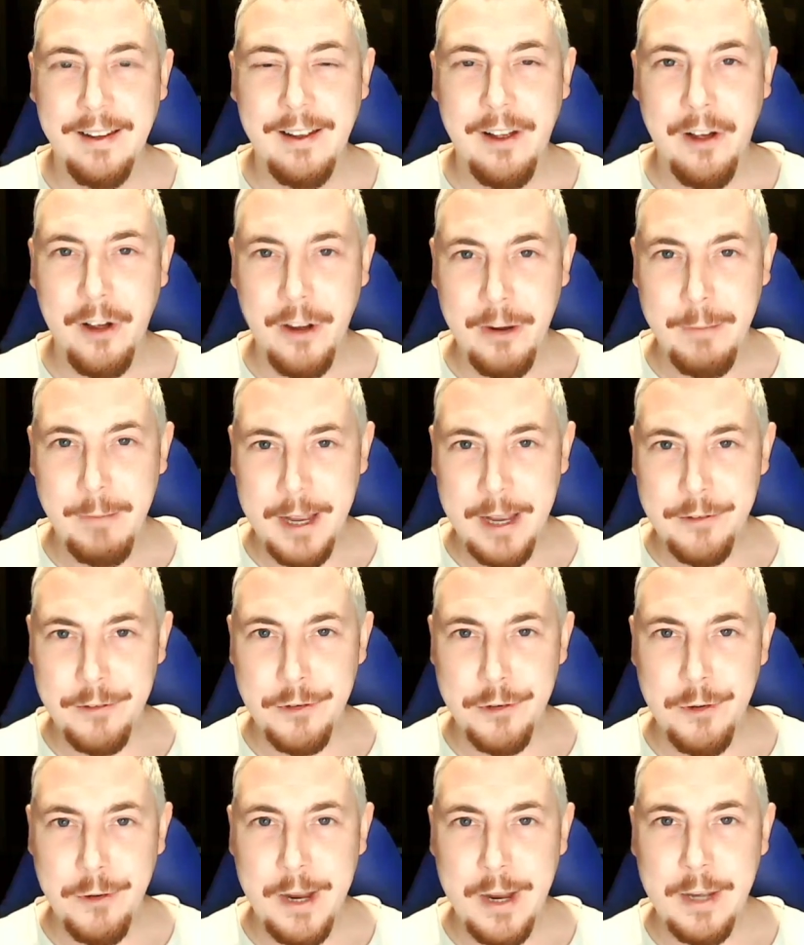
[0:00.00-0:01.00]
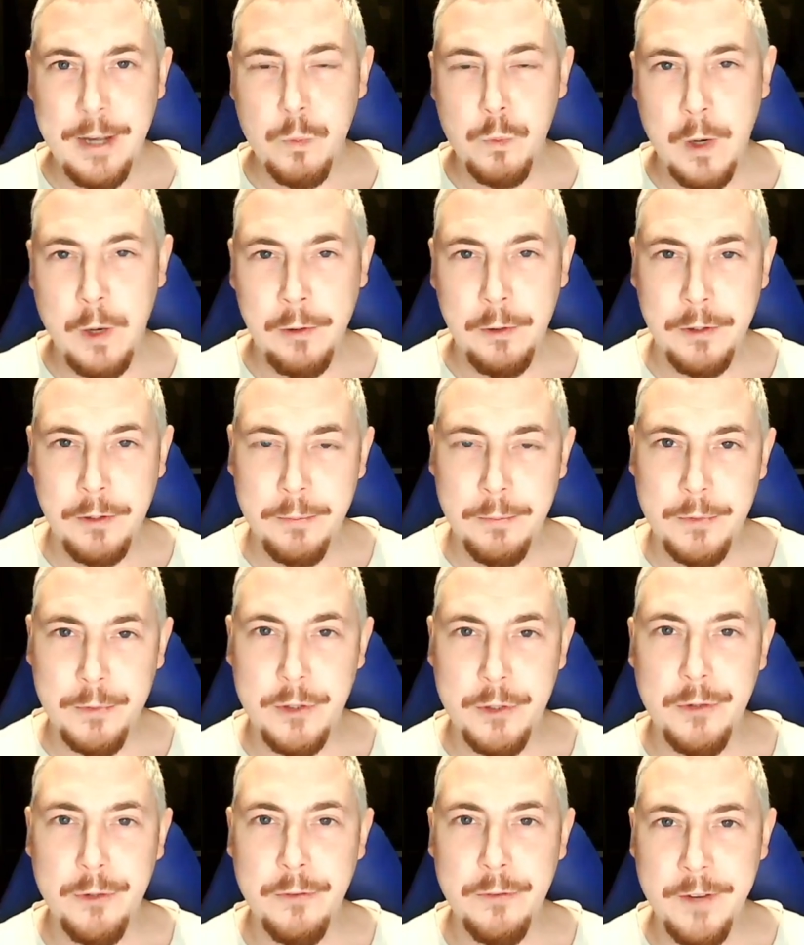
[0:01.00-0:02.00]
I'm Andrew, and welcome
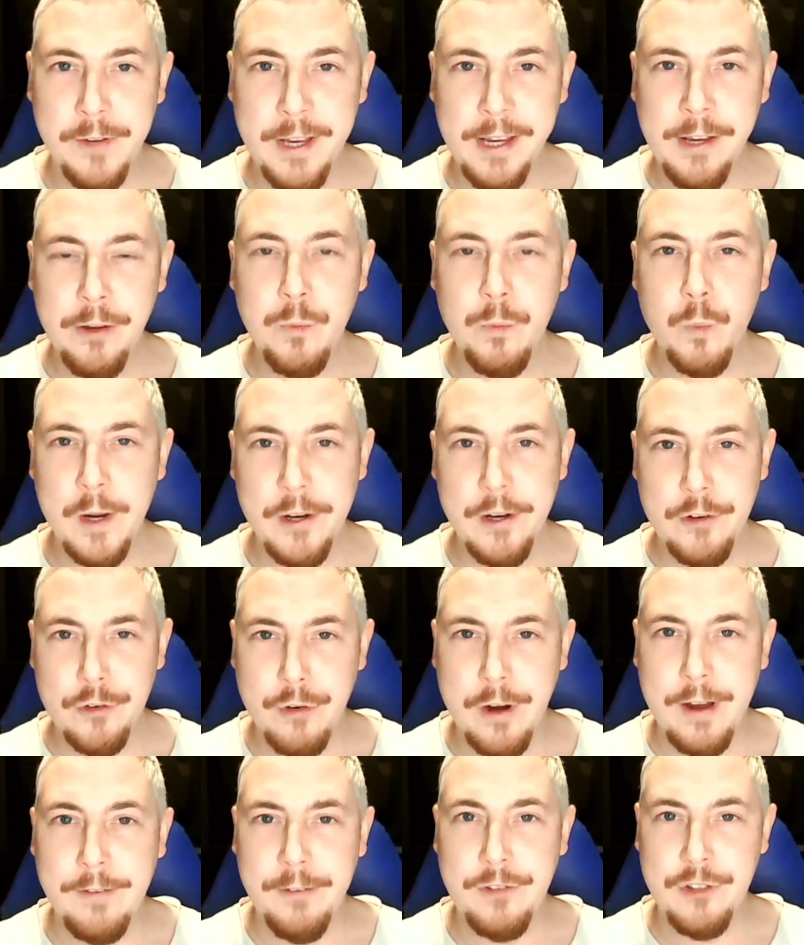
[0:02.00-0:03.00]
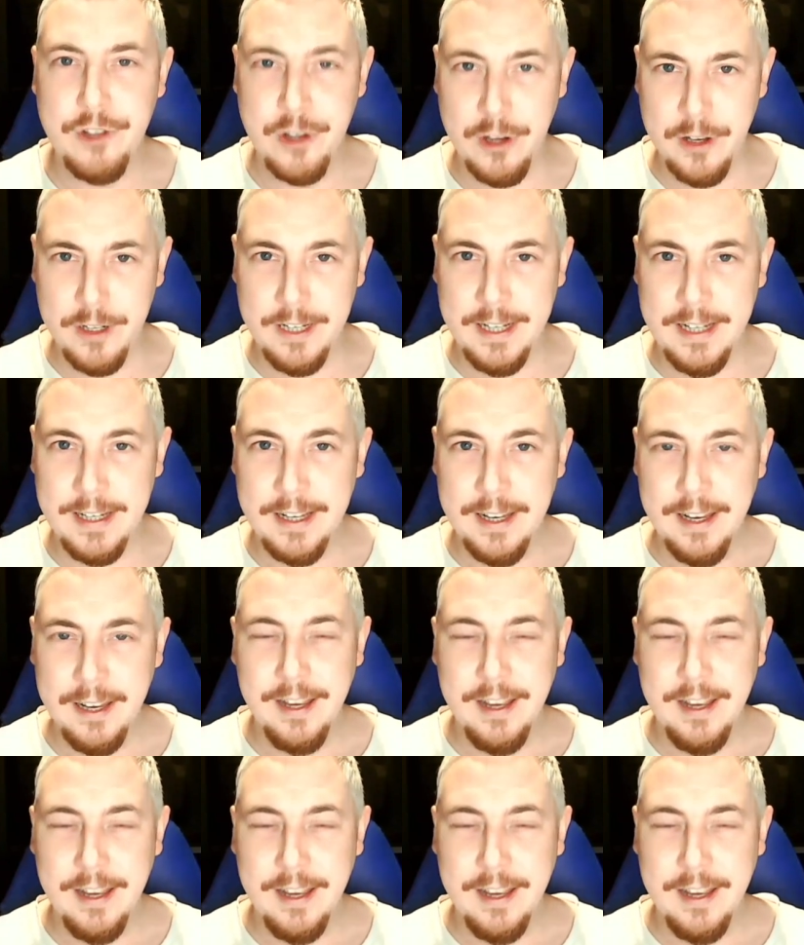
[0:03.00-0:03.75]
to Vegan Witchcraft Journey.